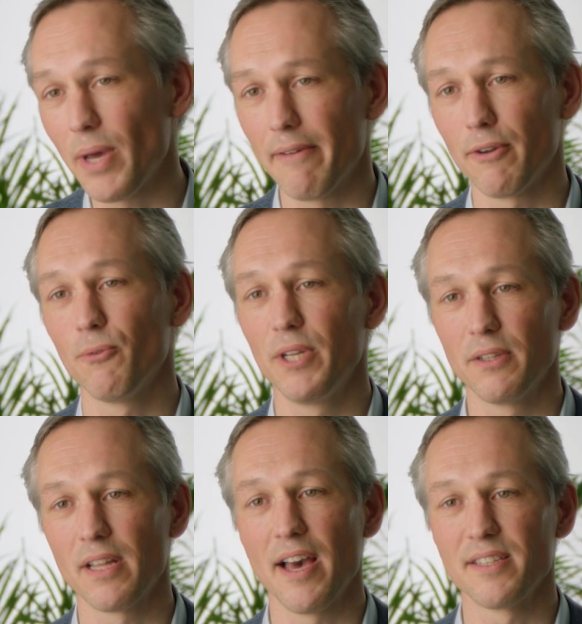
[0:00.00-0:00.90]
we have a real
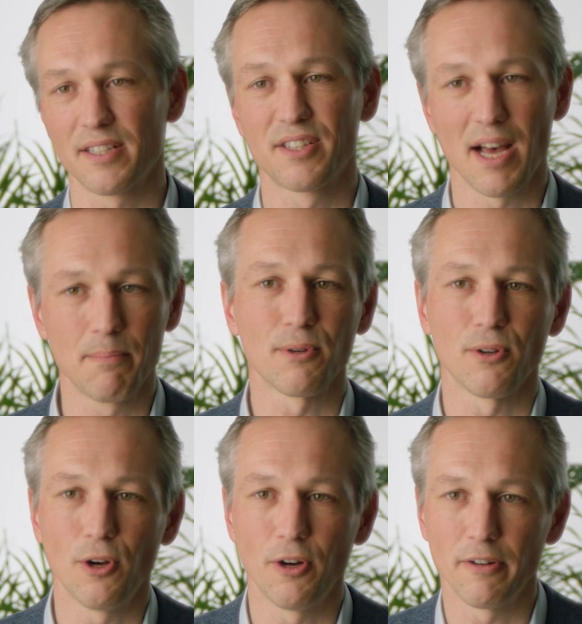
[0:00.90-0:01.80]
nice
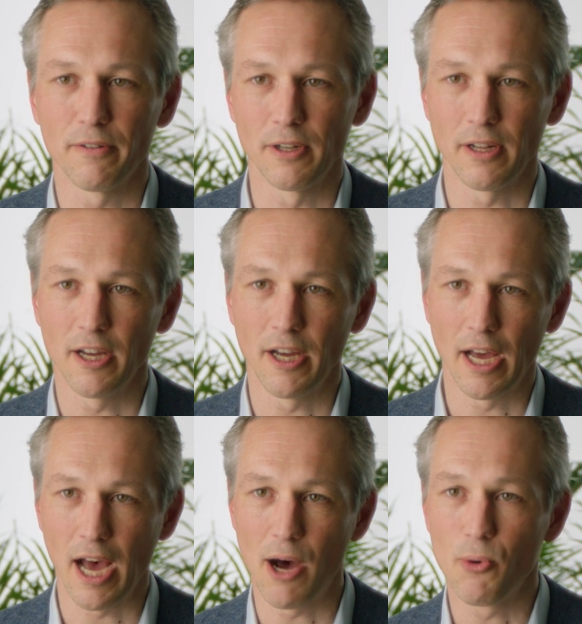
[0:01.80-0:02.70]
example on
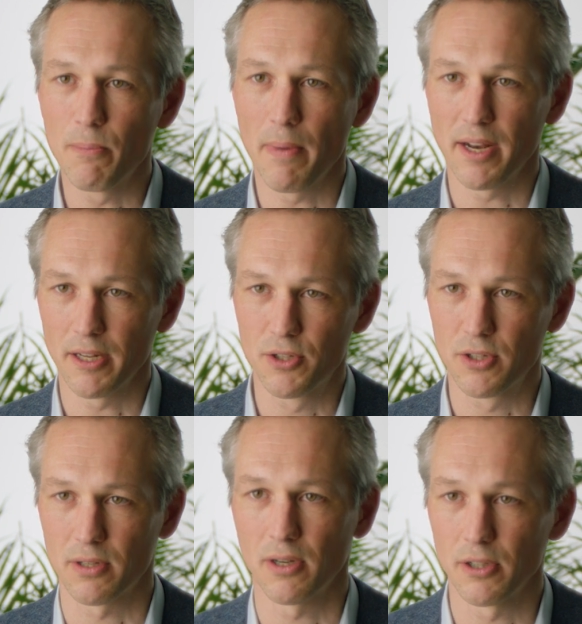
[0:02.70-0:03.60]
how we
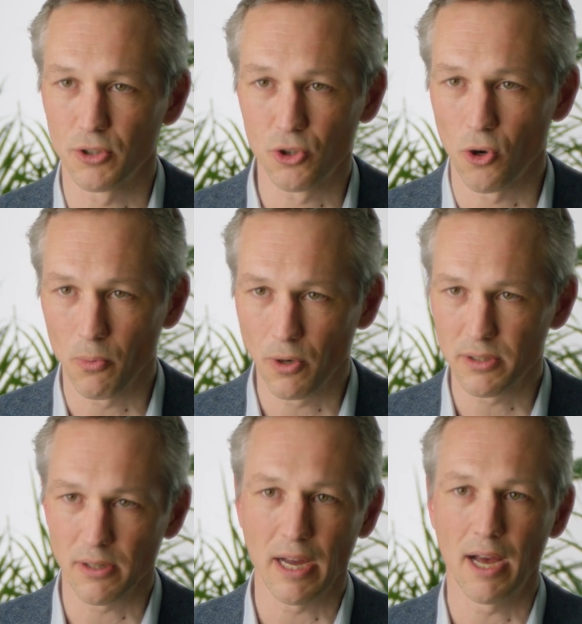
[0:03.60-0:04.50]
manage
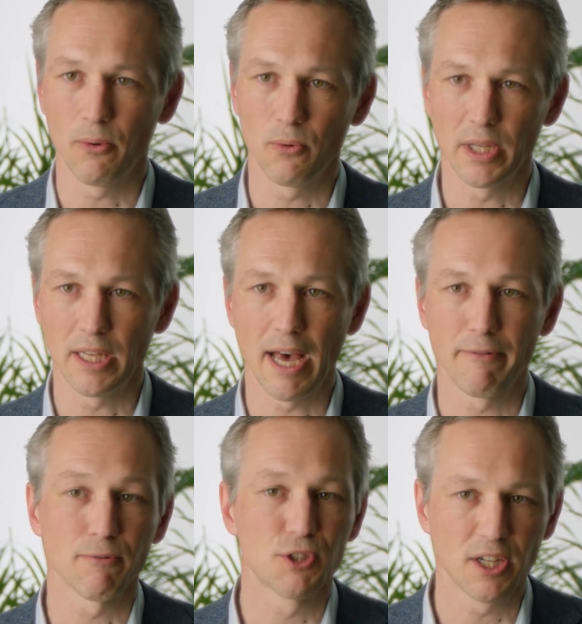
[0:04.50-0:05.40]
stormwater, how we have
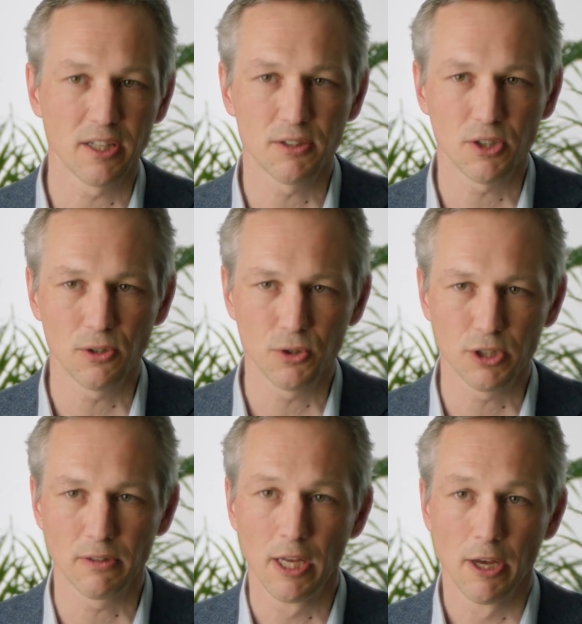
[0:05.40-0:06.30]
a resilient
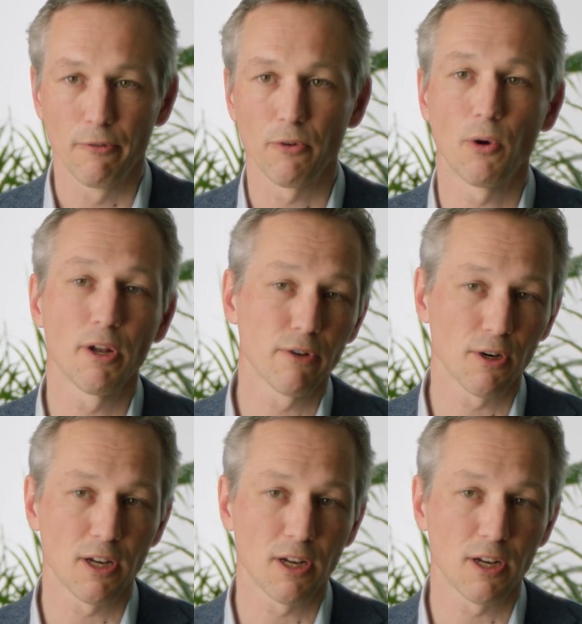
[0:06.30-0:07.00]
solution for one of our